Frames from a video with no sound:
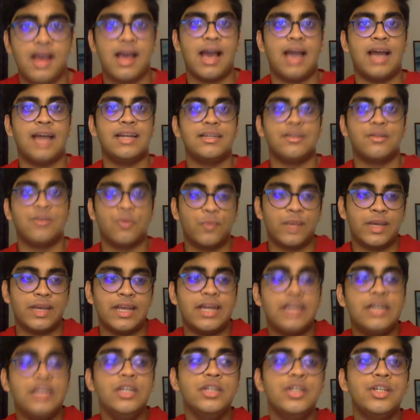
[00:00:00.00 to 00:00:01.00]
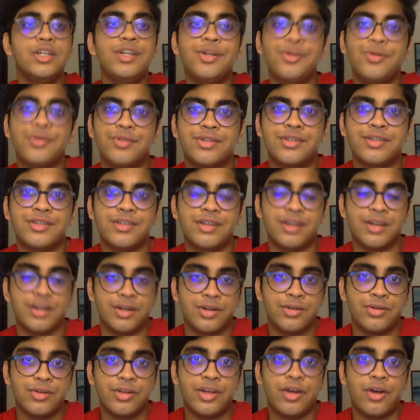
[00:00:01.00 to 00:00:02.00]
And we introduce
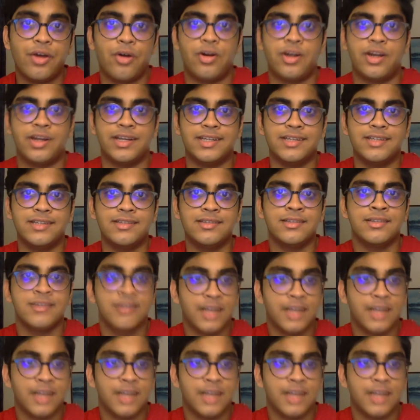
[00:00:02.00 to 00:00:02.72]
to the audience